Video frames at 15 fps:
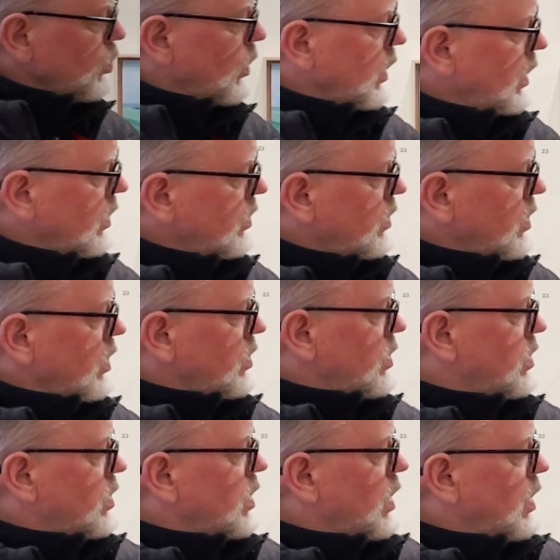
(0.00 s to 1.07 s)
one is
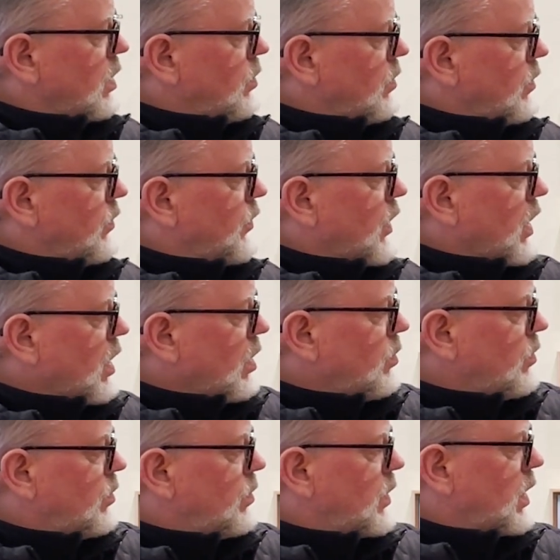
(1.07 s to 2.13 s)
just um,
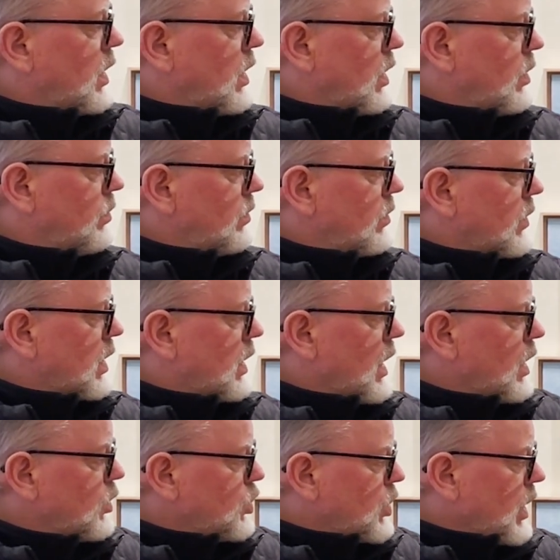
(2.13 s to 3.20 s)
farm uh,
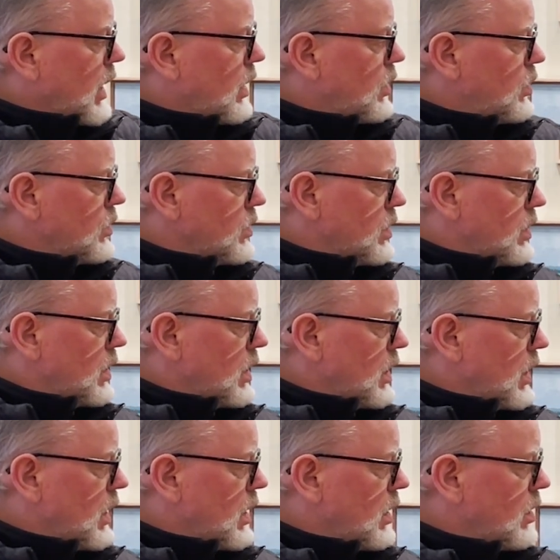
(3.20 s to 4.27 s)
cloud shadows,
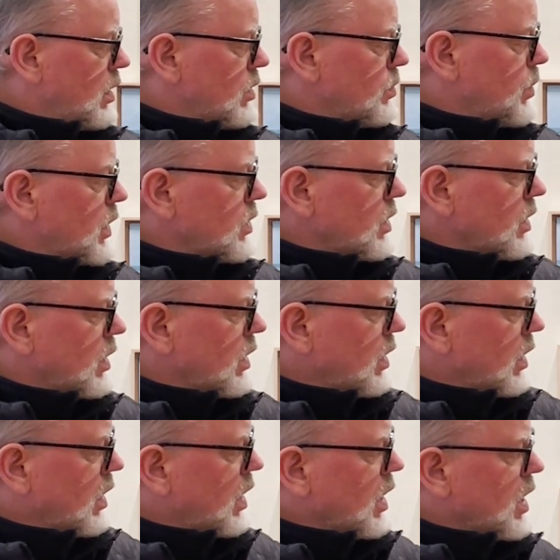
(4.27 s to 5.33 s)
and it's
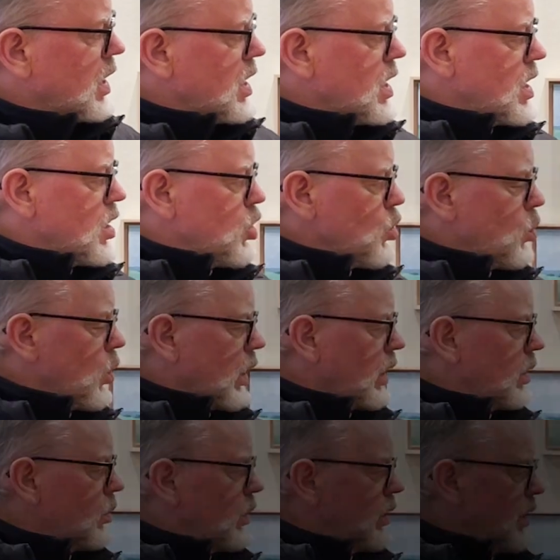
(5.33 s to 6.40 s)
basically working with